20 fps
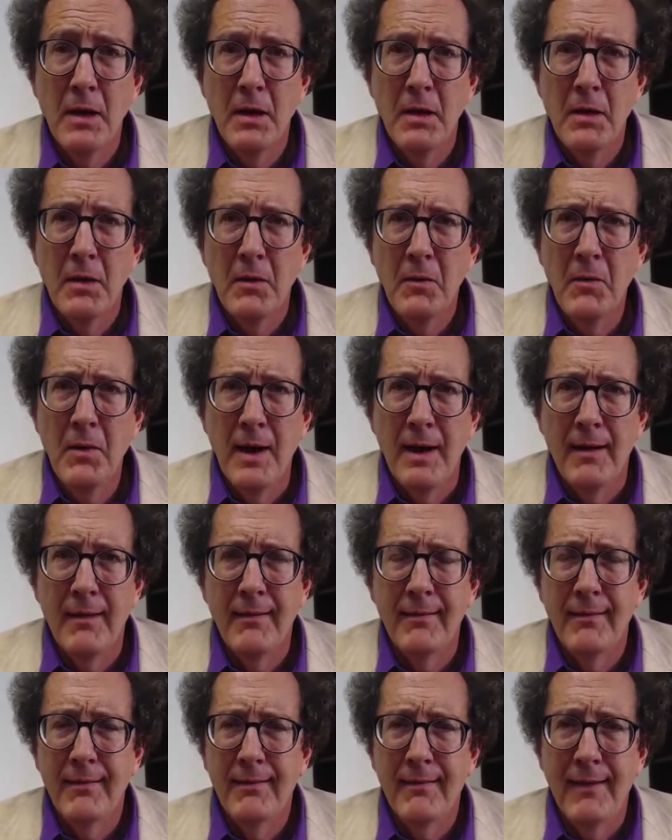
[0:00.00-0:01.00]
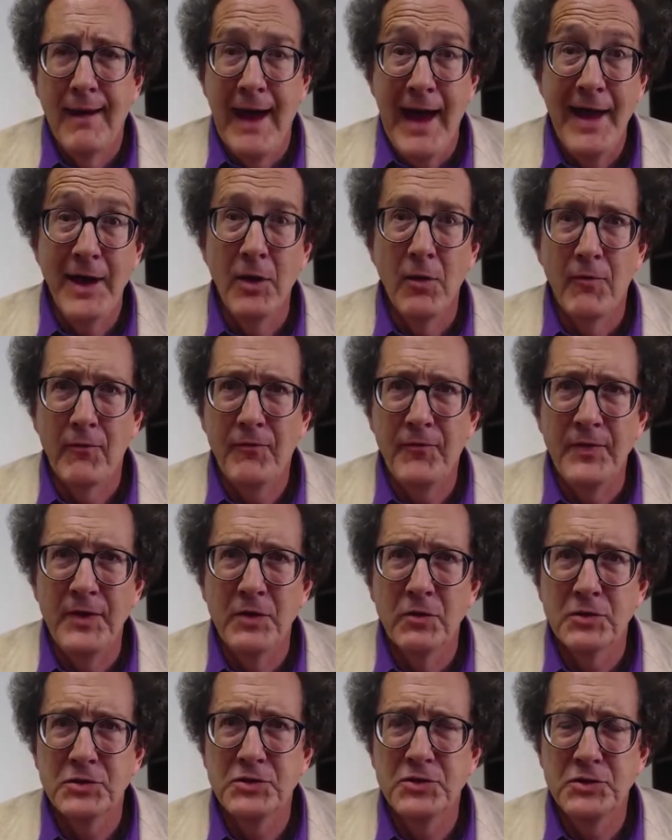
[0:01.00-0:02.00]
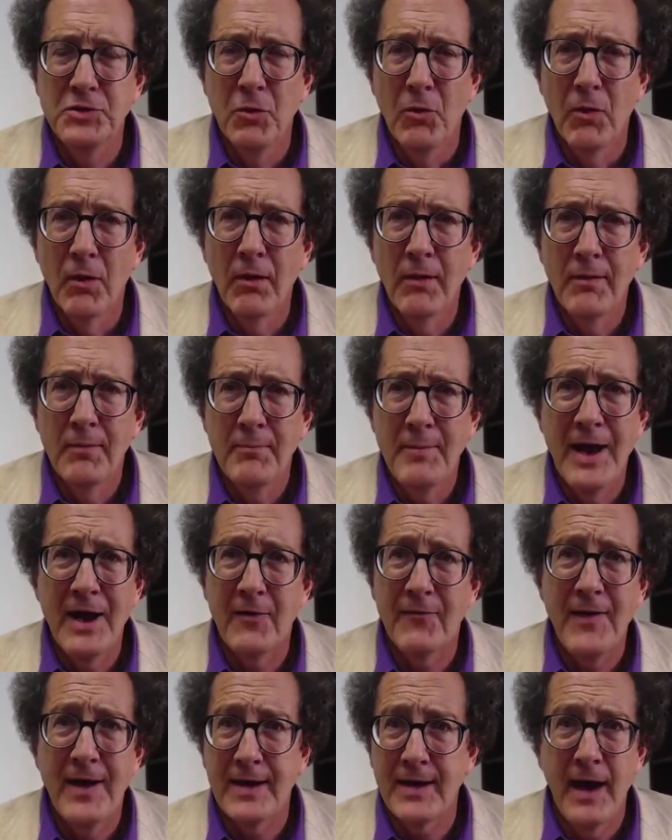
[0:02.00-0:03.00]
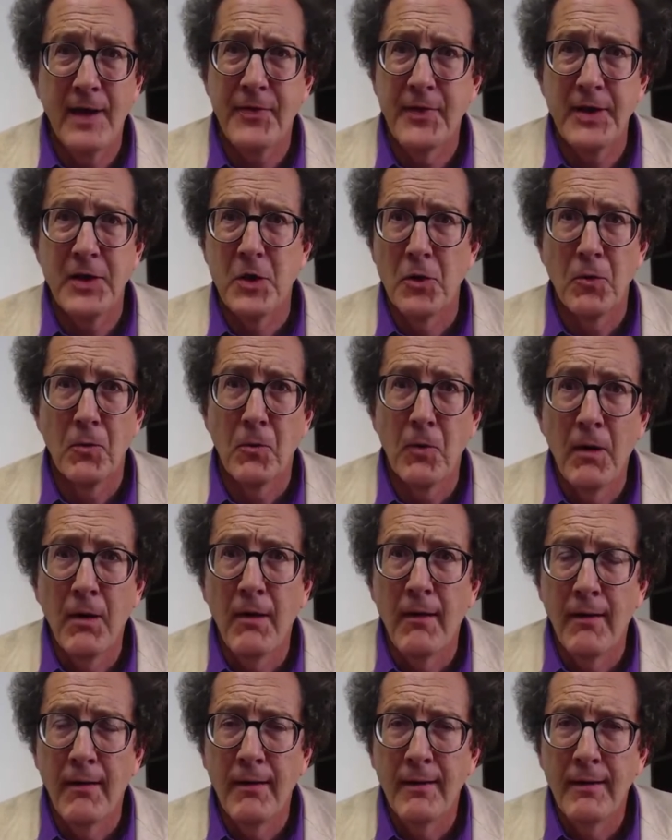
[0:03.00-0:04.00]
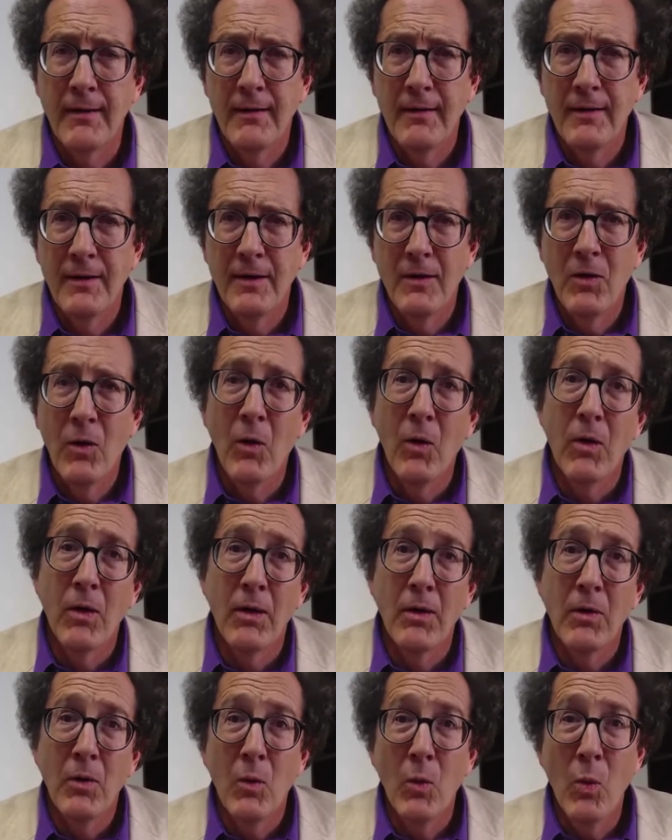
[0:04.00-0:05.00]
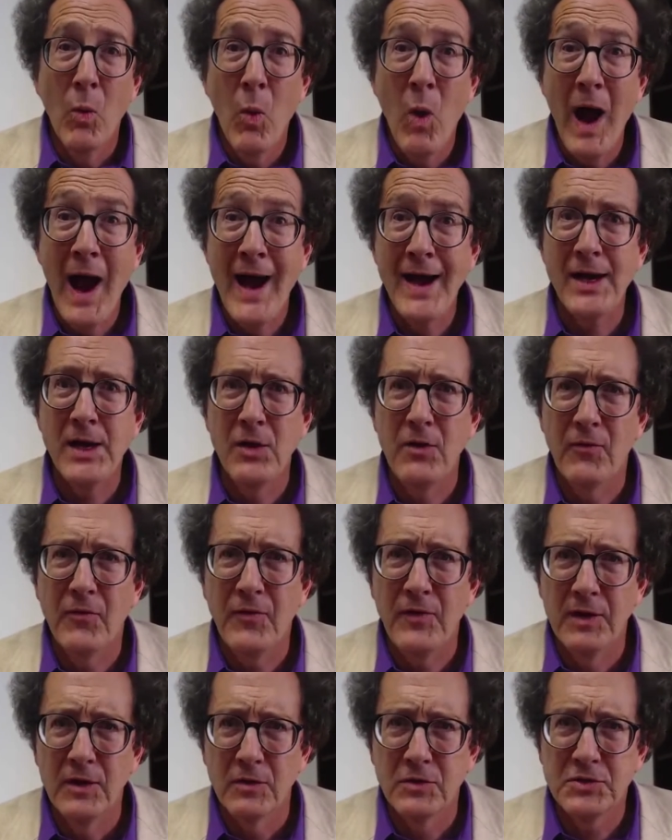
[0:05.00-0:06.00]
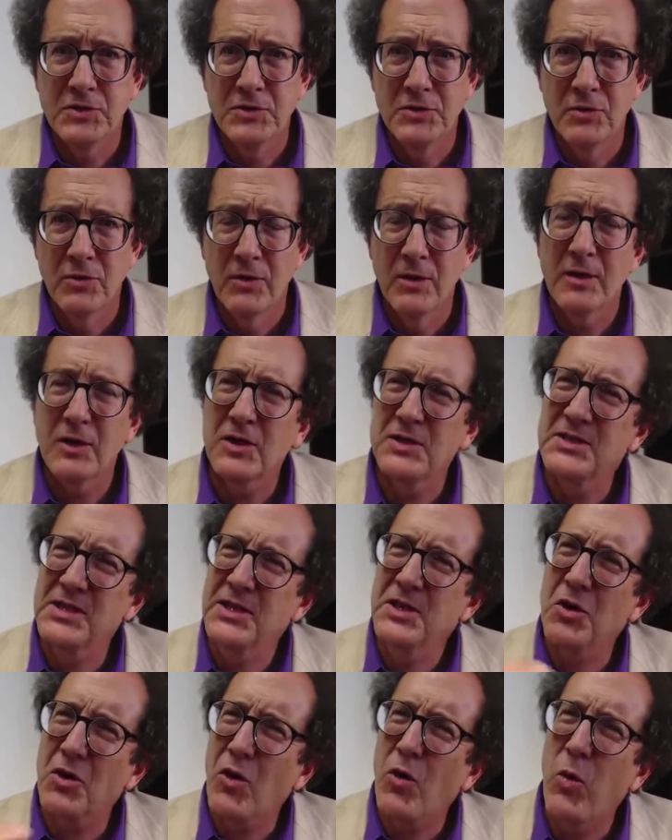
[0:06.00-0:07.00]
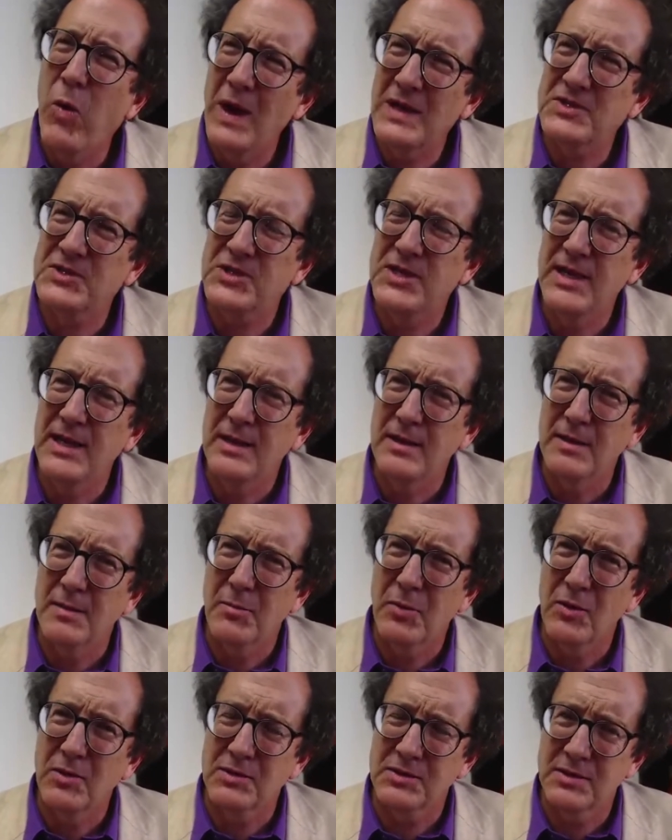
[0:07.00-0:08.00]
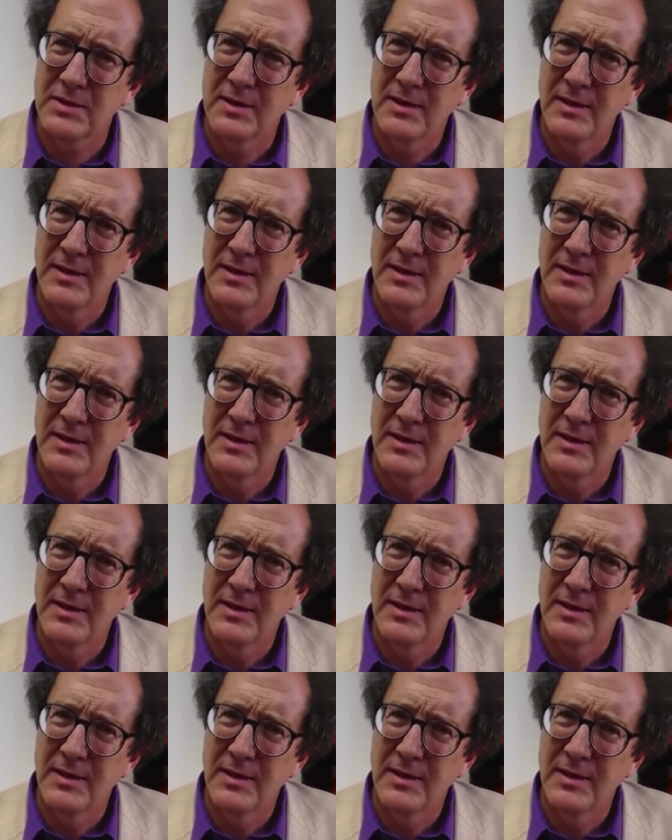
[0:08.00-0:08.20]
well, I don't feel sure. Matter of fact, I think you're wrong. Or, why do you feel sure? Because then you're questioning the person.